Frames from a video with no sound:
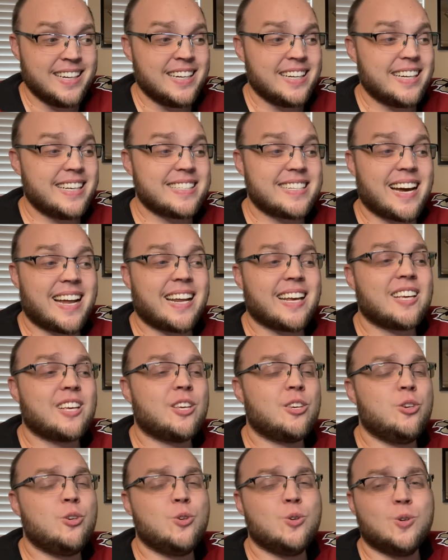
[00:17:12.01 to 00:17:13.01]
He's got a
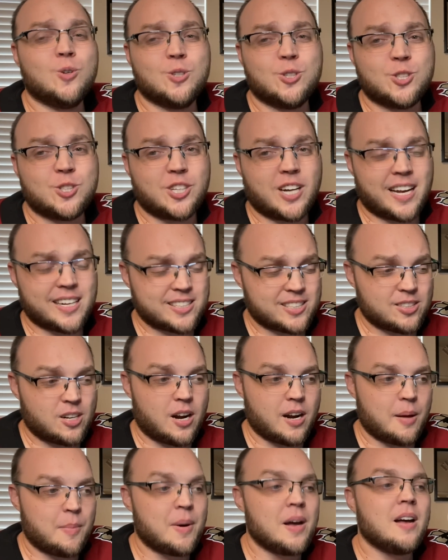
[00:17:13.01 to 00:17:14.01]
huge chest
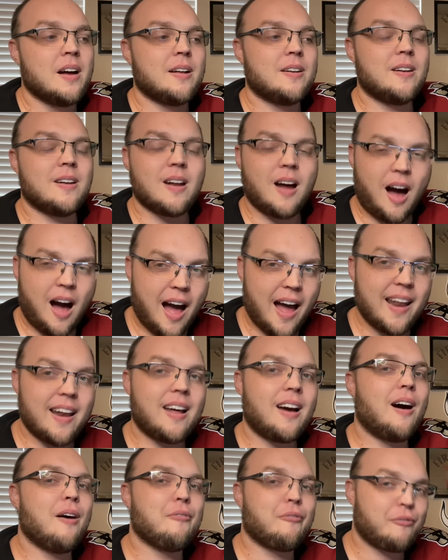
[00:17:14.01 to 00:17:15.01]
on him. Not
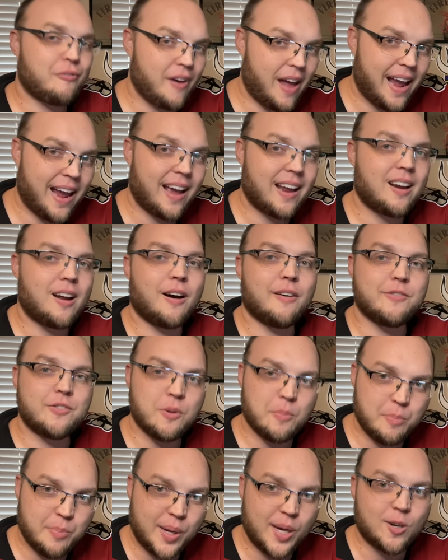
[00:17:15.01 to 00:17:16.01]
a fan of the
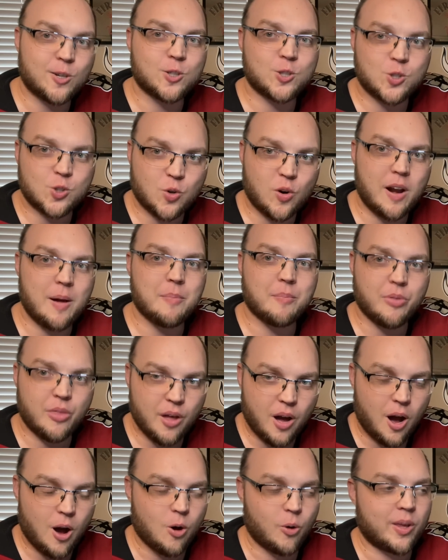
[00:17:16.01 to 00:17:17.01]
beard trim,
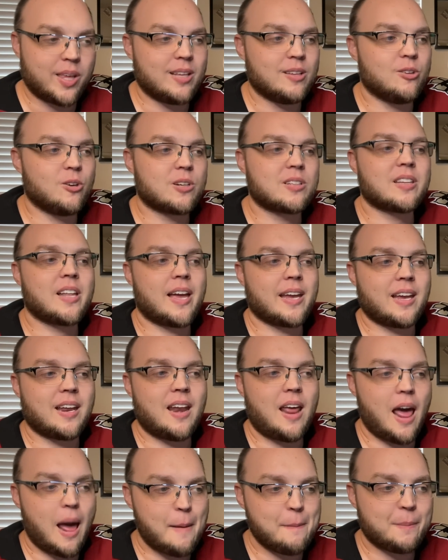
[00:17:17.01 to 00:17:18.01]
though. He looked like an
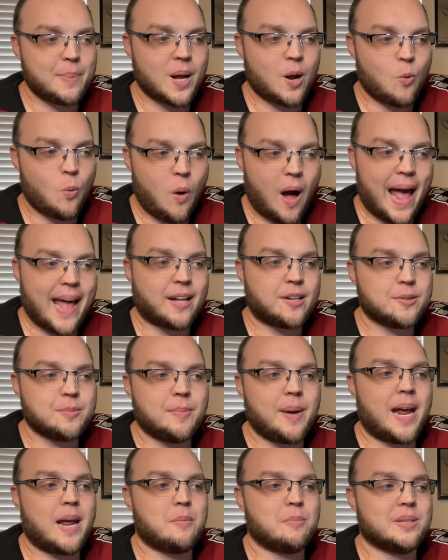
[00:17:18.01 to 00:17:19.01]
epic wild
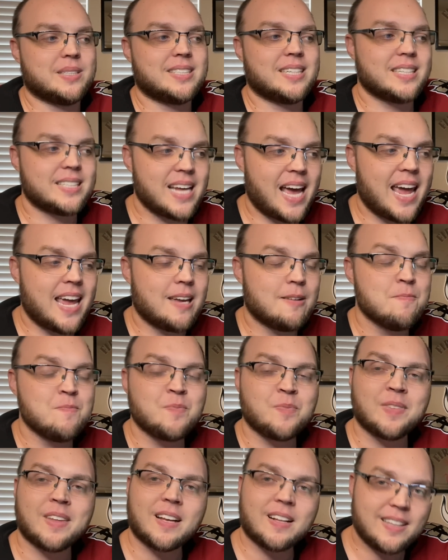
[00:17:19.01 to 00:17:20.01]
man, but today,
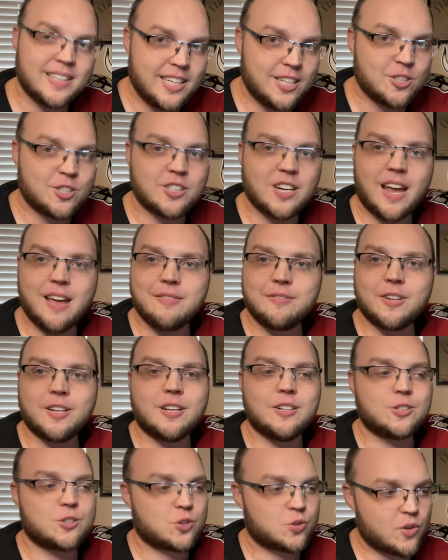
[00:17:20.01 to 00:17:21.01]

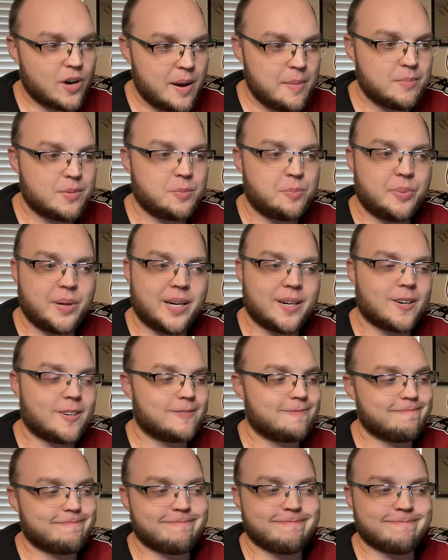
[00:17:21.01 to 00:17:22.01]
clean-shaven, trimmed
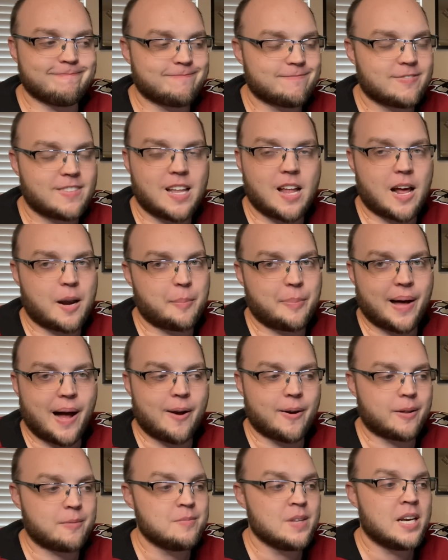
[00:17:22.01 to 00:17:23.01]
beard, not
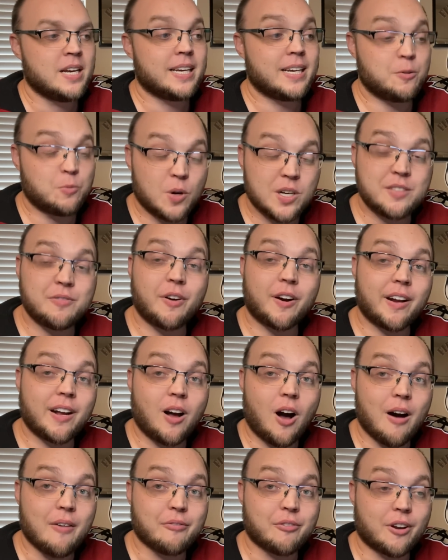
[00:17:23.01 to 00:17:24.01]
about it. He was very
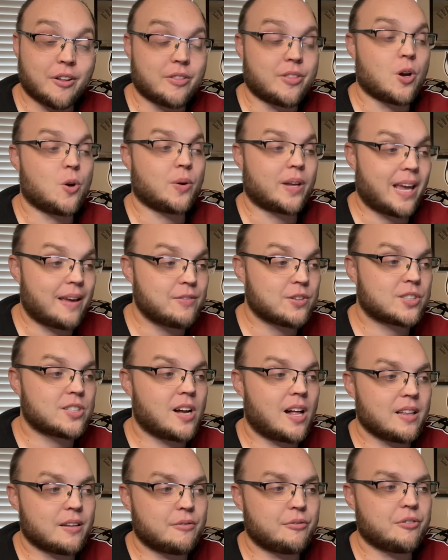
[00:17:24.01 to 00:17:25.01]
confident, though. Gave a
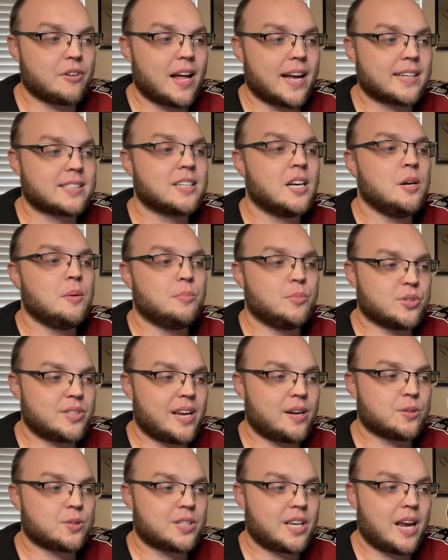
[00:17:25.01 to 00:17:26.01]
solid flex.
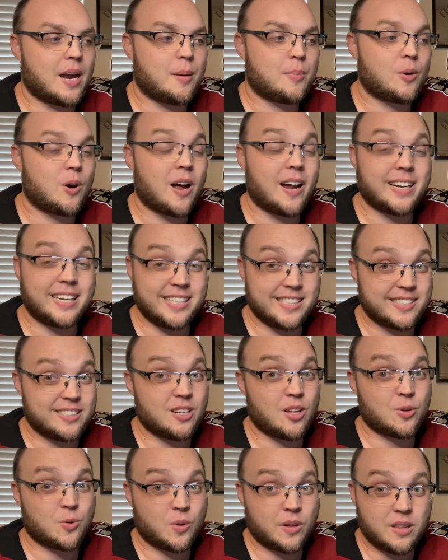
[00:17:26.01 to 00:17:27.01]
Mateusz Gamrot, he's
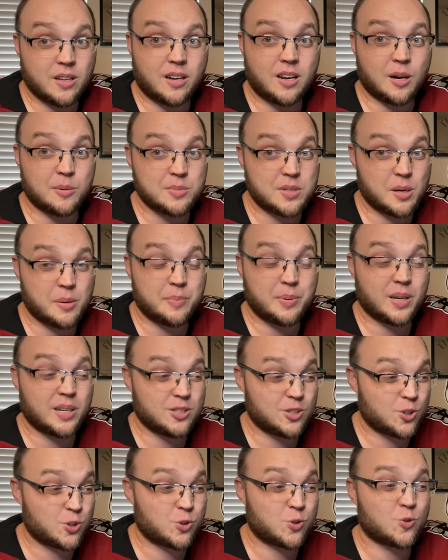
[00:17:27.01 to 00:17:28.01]
another one that comes up in
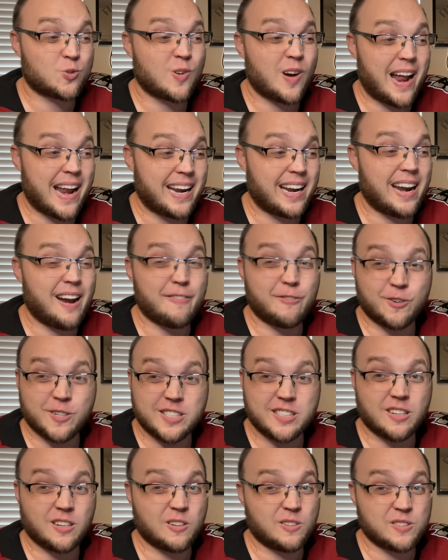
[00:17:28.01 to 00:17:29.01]
shredded every
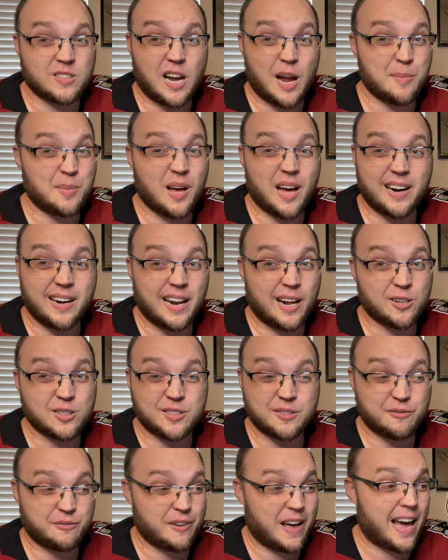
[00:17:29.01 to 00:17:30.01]
single time. Not an ounce
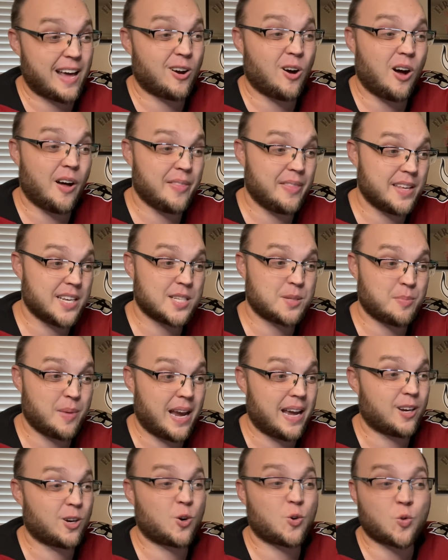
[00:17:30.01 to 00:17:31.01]
of fat on this
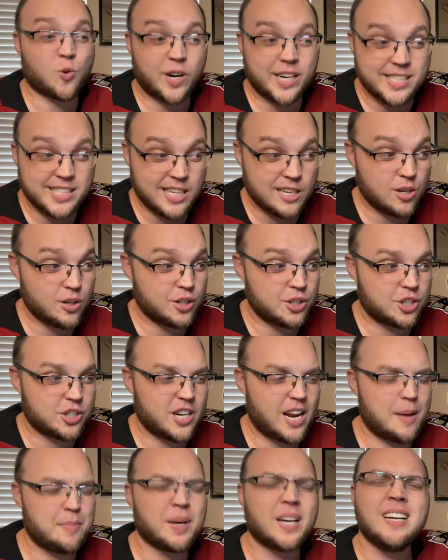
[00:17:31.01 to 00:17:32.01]
man. Crazy good
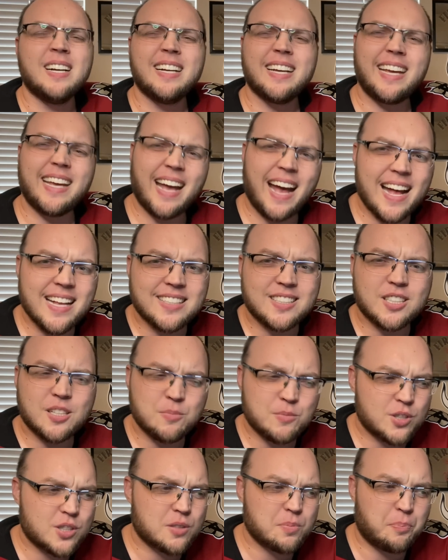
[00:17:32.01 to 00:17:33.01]
shape. He has
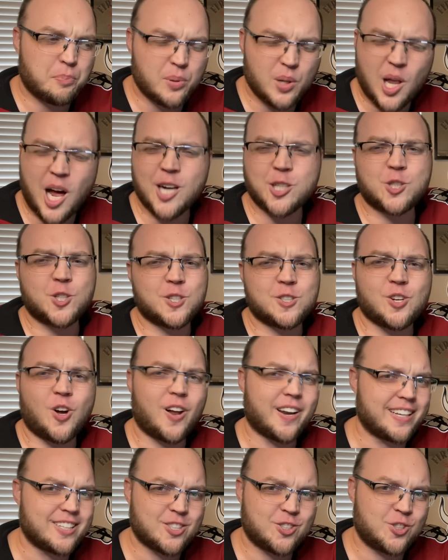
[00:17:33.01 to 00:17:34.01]
some splotches on
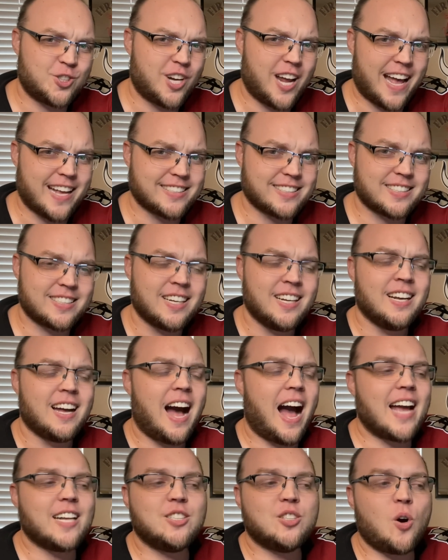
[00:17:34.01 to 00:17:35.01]
his chest.
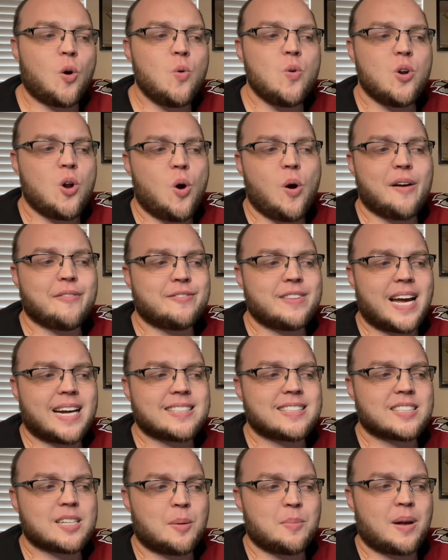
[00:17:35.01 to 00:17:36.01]
I don't know if
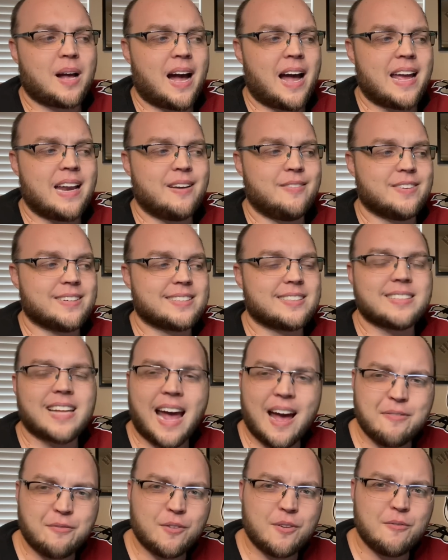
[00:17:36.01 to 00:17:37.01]
that's some kind of a
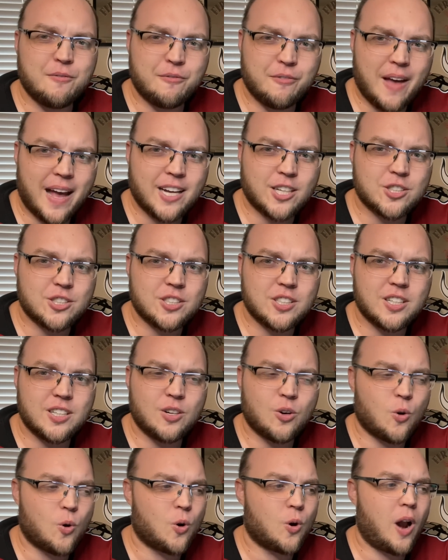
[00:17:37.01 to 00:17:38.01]
staph infection,
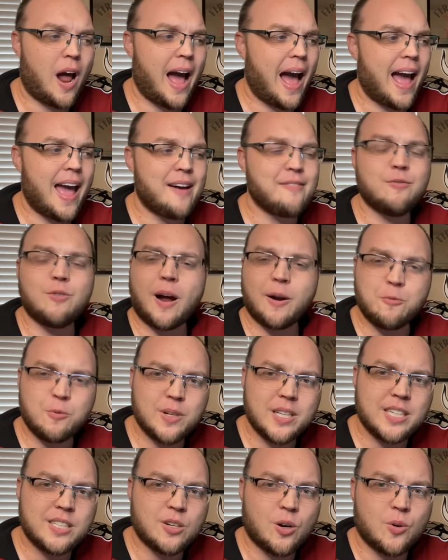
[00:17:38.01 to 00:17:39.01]
or I
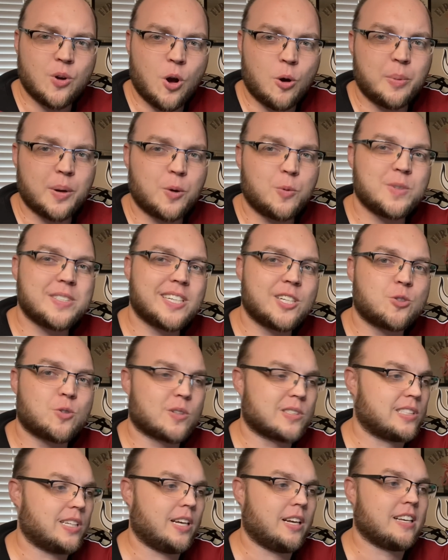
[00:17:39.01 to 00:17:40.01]
really don't know, but it was
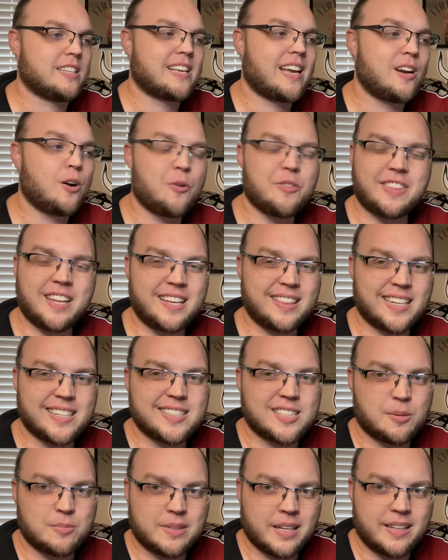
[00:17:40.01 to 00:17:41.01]
interesting, because I don't think that's
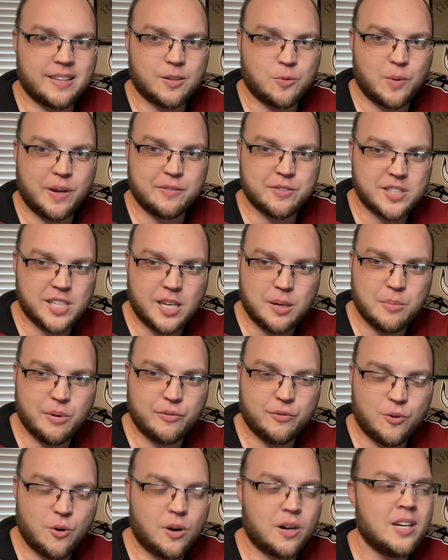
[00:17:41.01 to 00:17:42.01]
something that we've seen
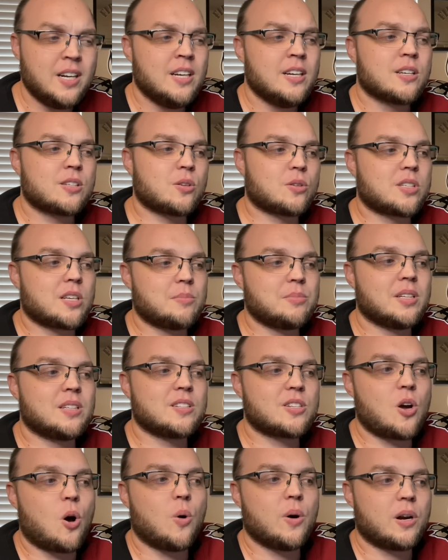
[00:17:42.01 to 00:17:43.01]
before. So something's
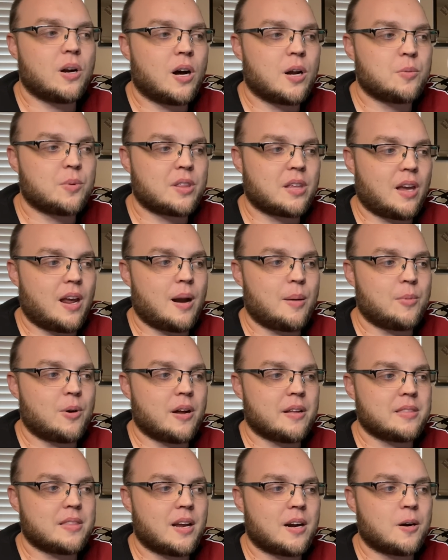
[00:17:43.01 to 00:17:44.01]
going on with
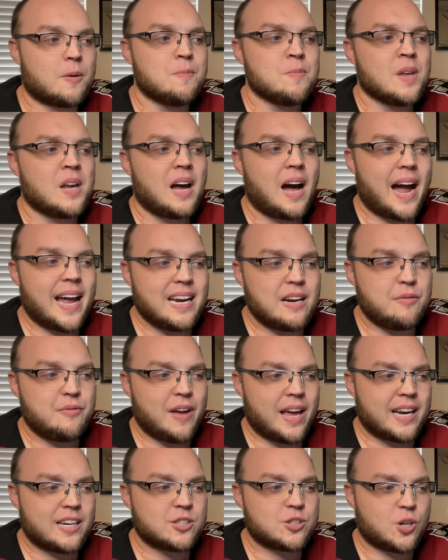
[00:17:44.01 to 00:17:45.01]
Gamrot there. Height
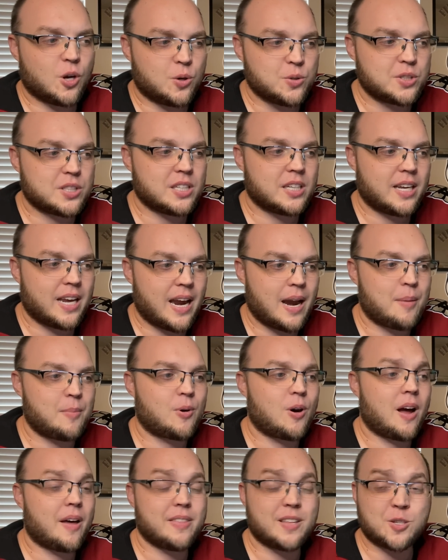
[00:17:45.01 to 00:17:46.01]
advantage goes to
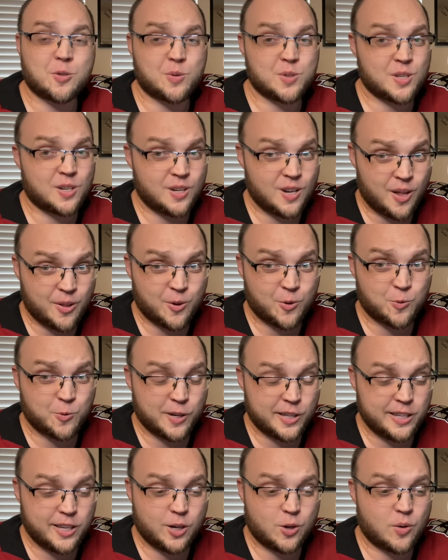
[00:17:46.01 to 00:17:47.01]
Gamrot. This was another
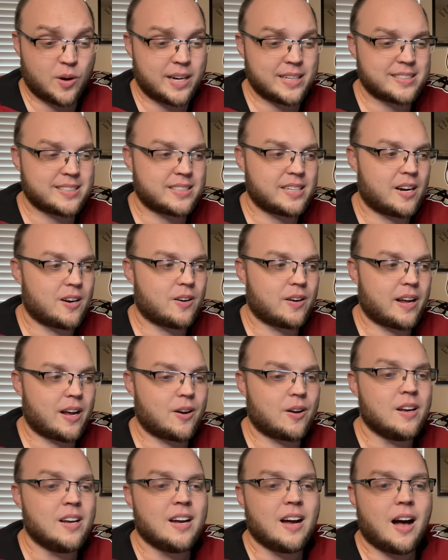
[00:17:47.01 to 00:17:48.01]
really great stare down.